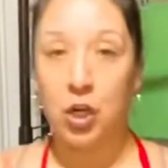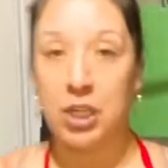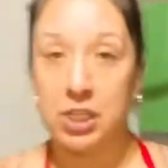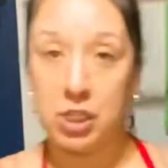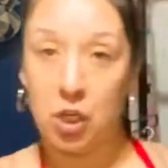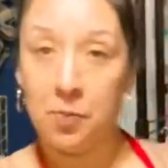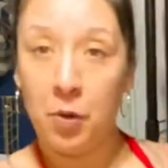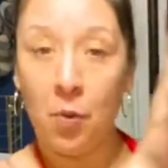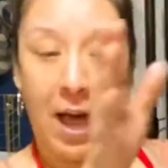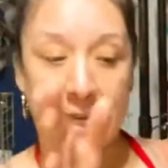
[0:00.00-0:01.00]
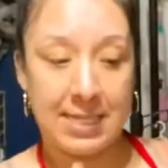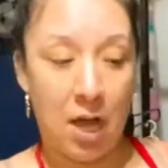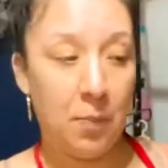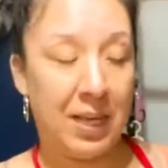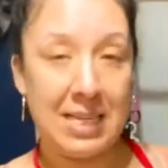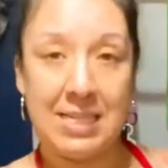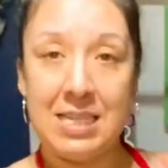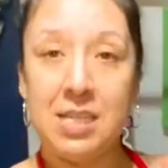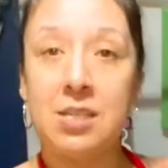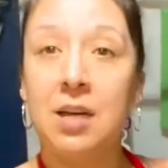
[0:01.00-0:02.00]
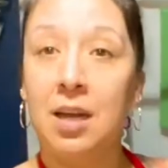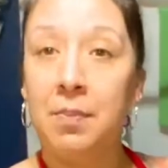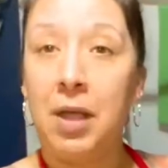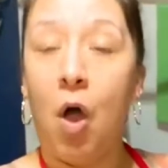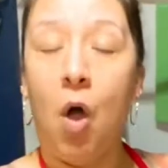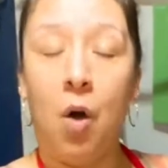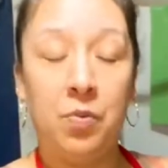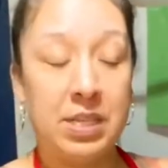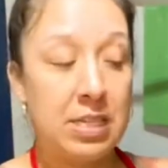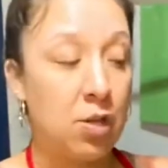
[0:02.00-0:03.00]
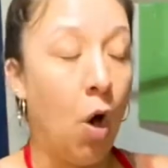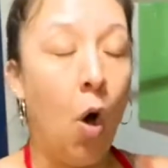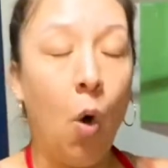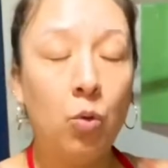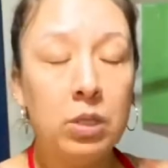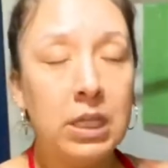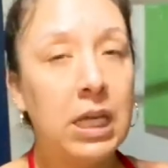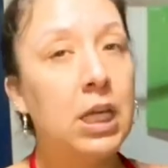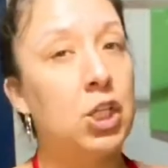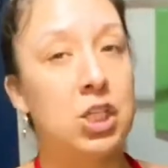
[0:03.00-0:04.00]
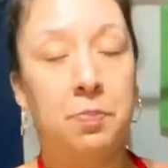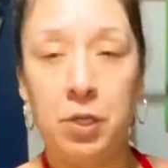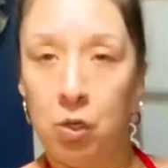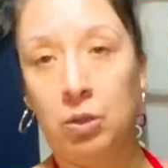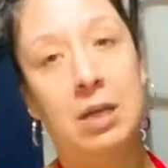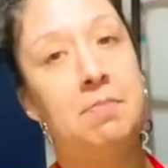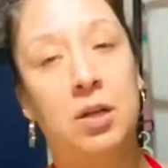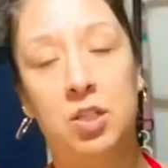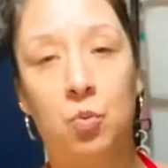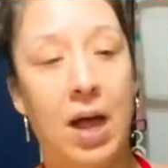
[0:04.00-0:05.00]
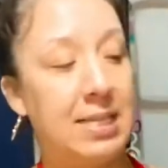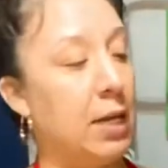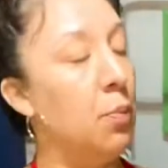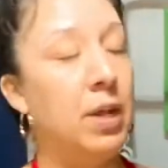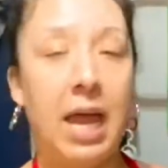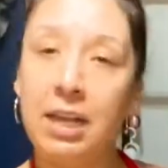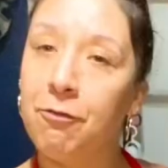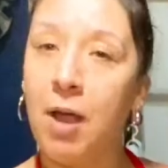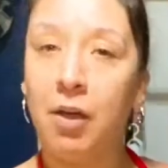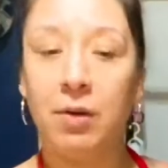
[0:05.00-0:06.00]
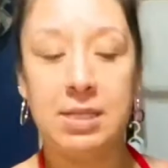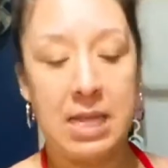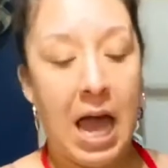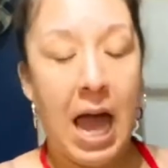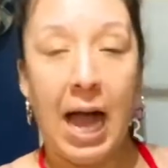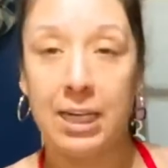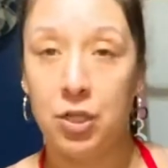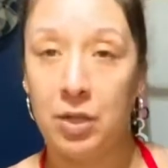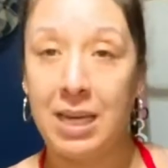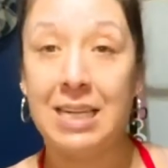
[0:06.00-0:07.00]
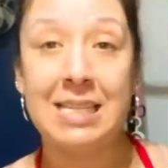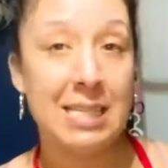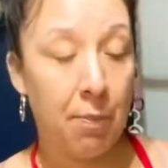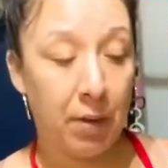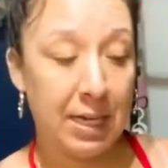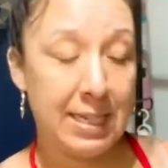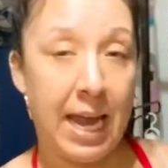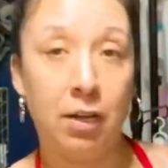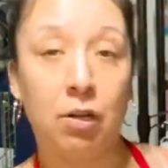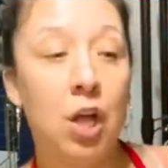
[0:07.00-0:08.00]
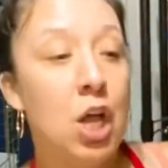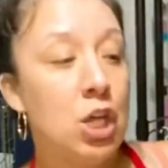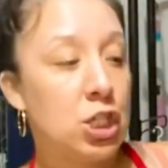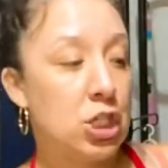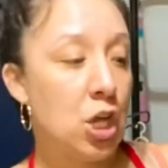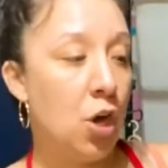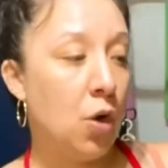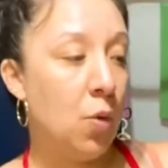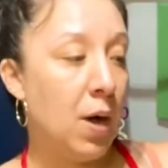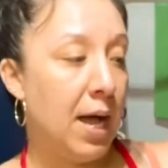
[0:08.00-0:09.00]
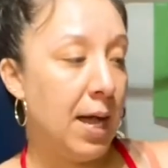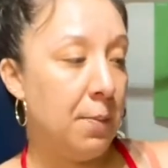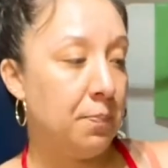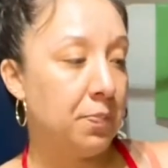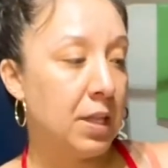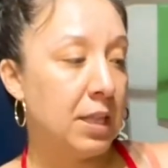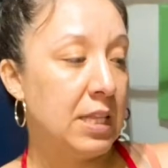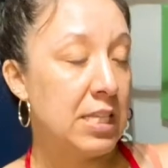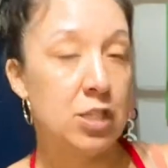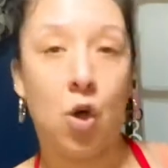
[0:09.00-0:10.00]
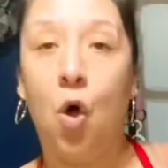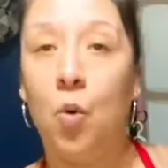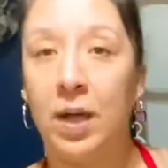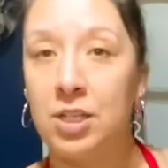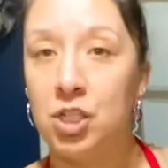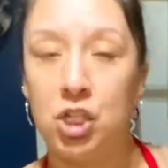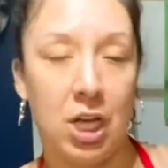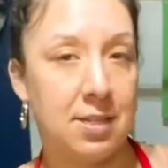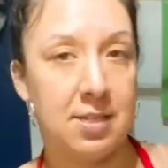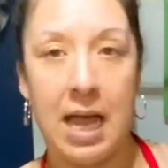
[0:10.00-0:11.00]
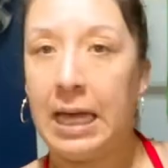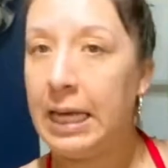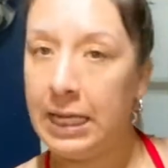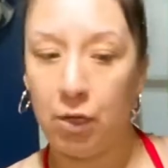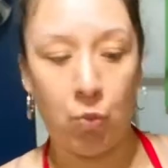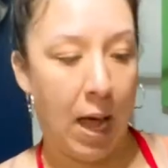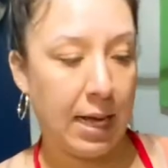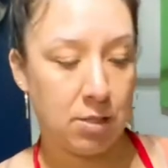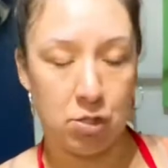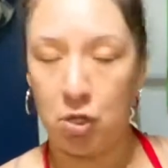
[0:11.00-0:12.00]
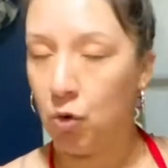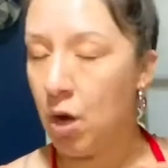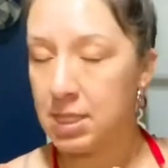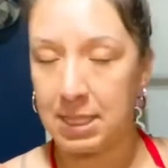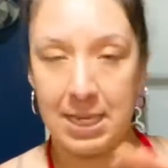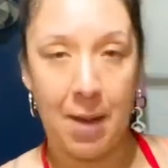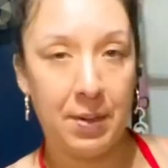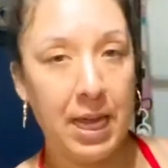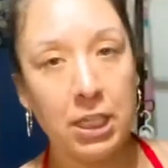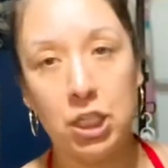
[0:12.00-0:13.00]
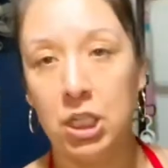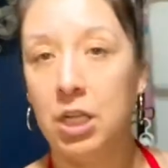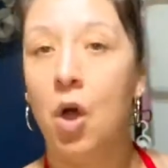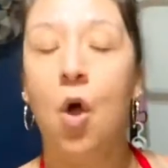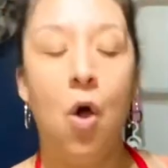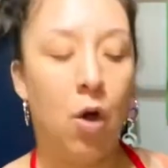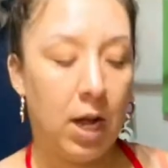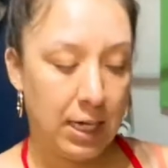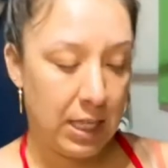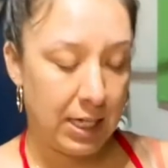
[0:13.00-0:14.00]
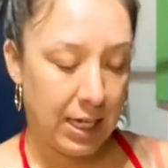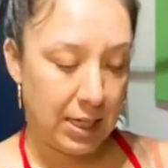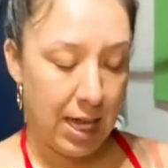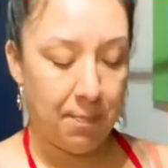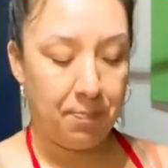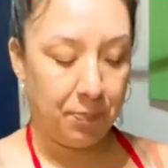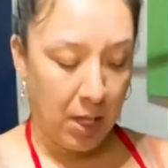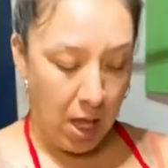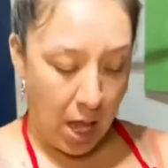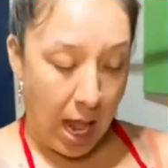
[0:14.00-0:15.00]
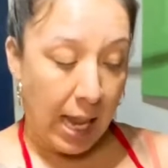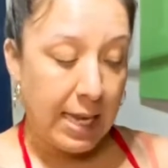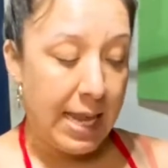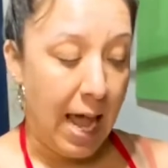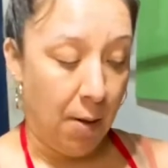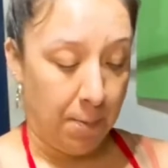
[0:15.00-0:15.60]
gonna scoop your wax out because this is only just purely melted wax. I don't put any fragrance. I do that in a separate container. So this is always just heated wax. There's no cross-contamination or anything like that. Now,